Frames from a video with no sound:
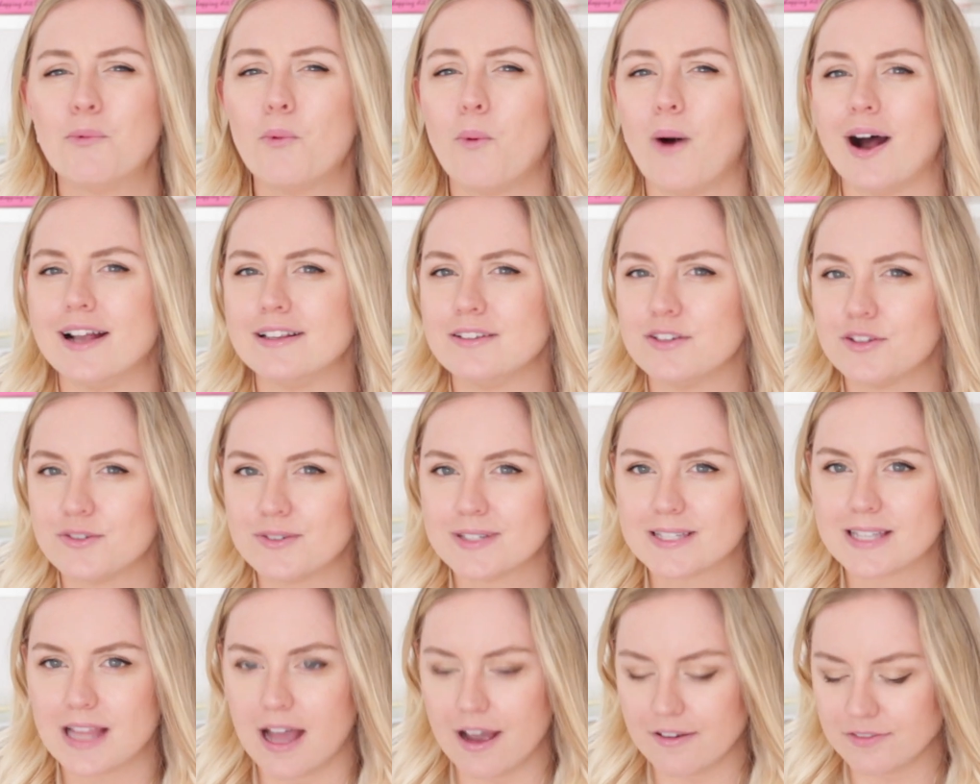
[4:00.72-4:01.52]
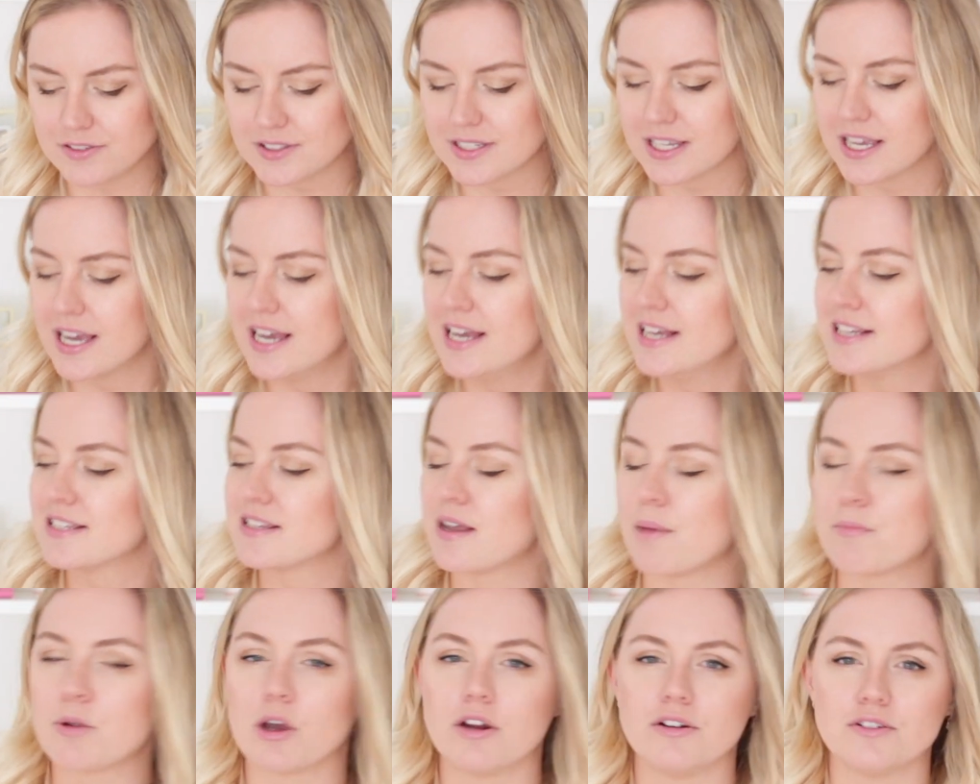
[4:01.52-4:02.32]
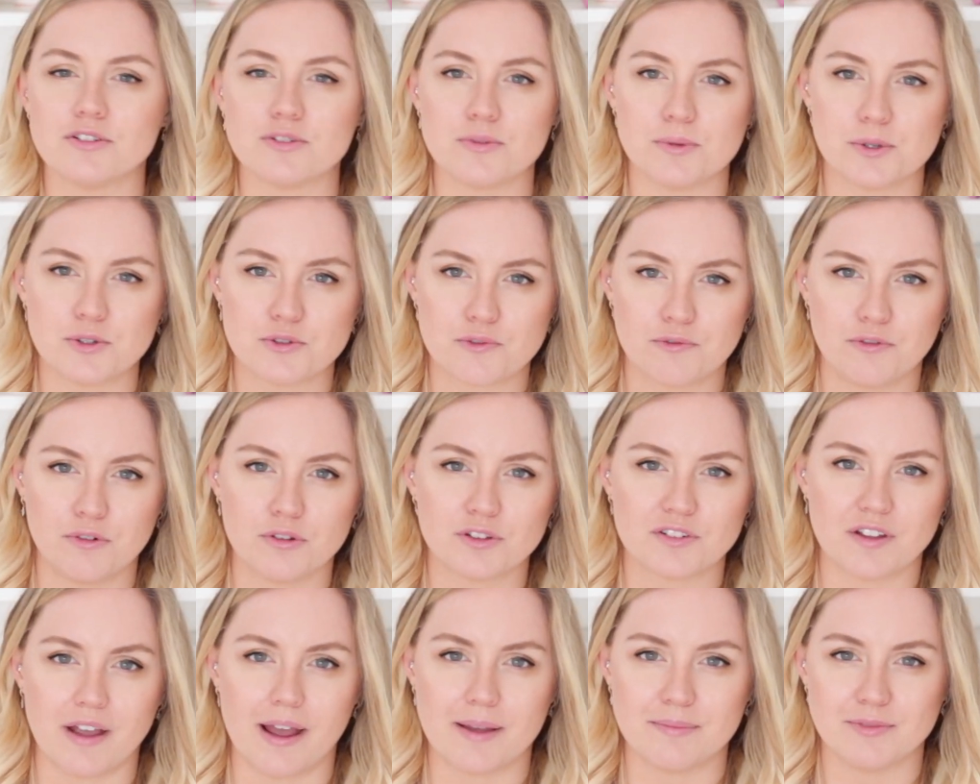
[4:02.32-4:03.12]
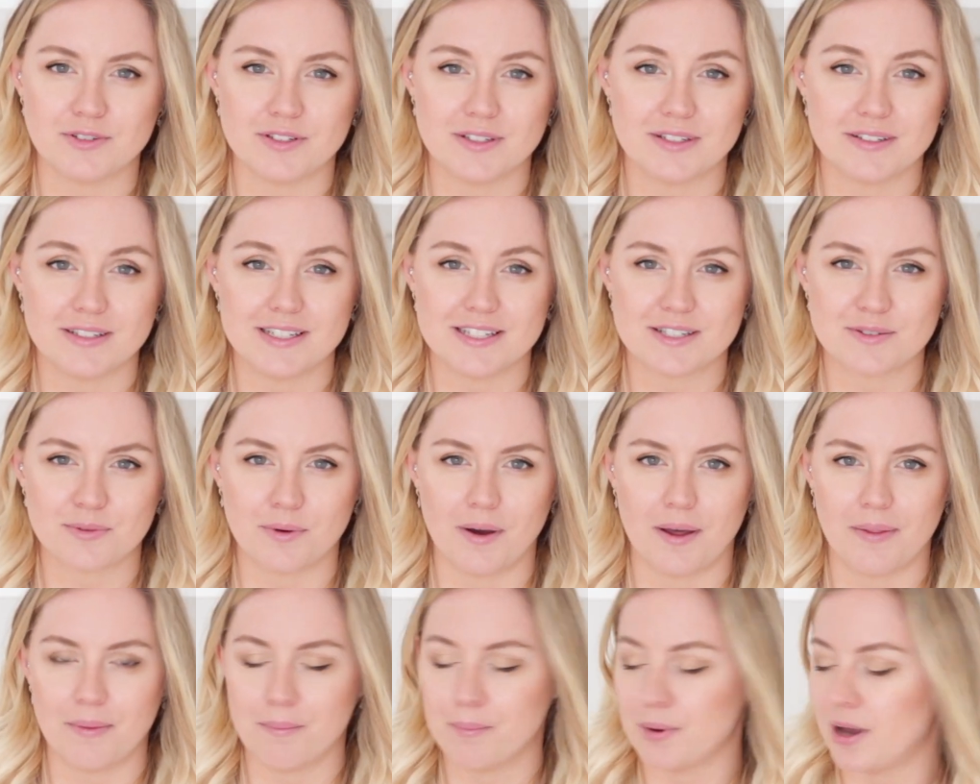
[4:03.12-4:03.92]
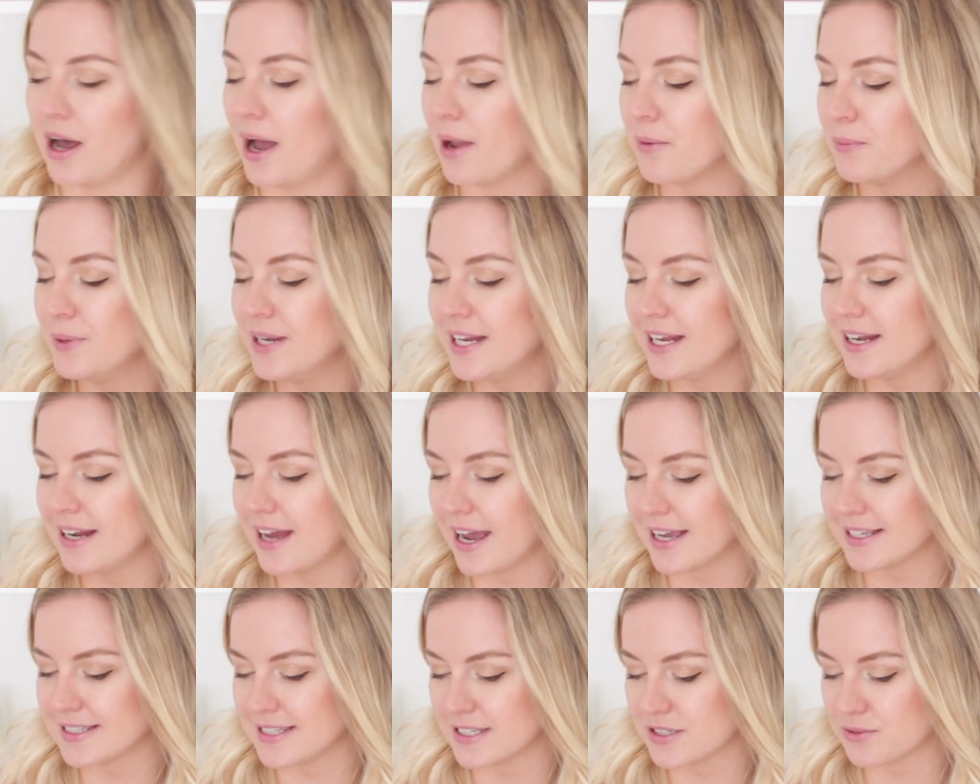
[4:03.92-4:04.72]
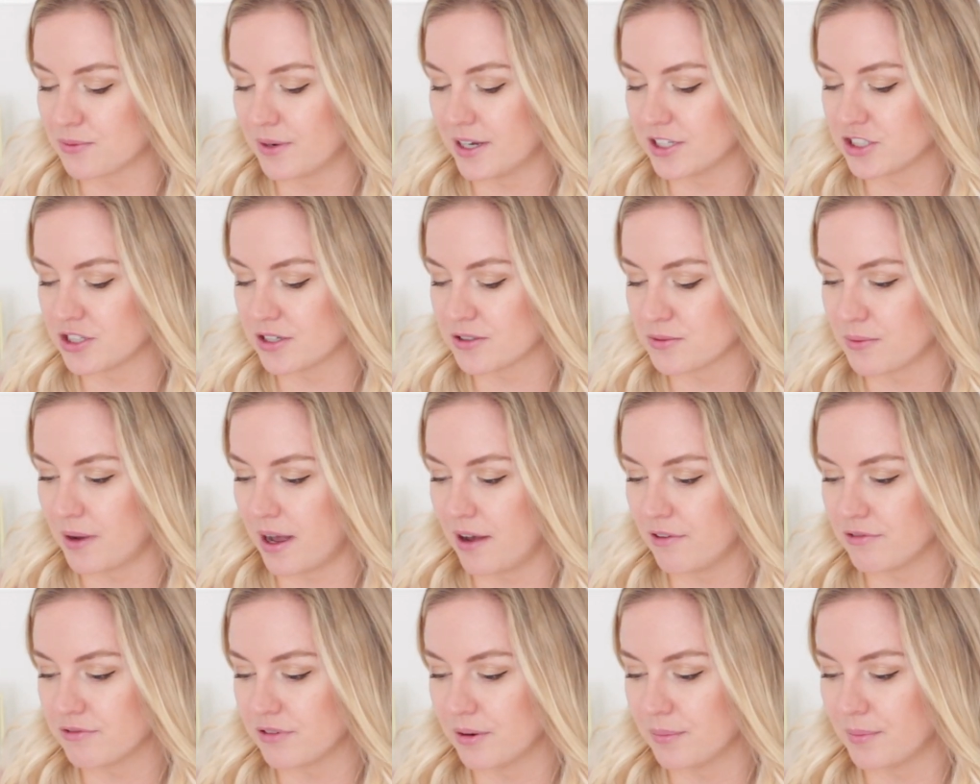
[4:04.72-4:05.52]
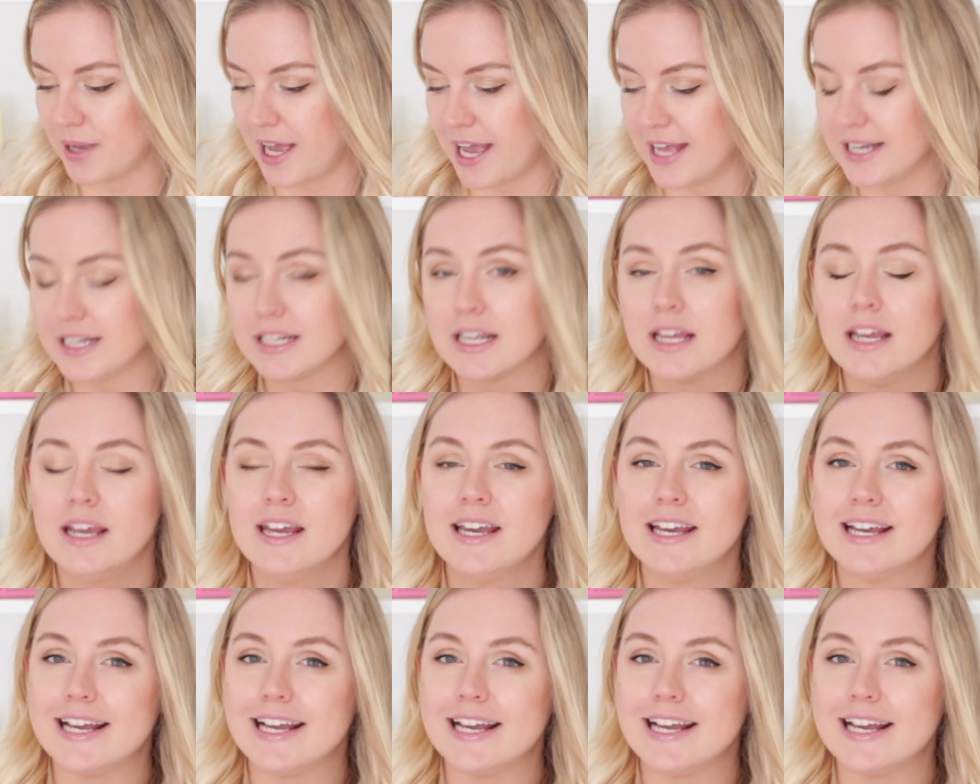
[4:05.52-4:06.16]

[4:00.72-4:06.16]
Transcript: one use left, so I'm going to switch full-time to this one. But I really like this range as well from Hen.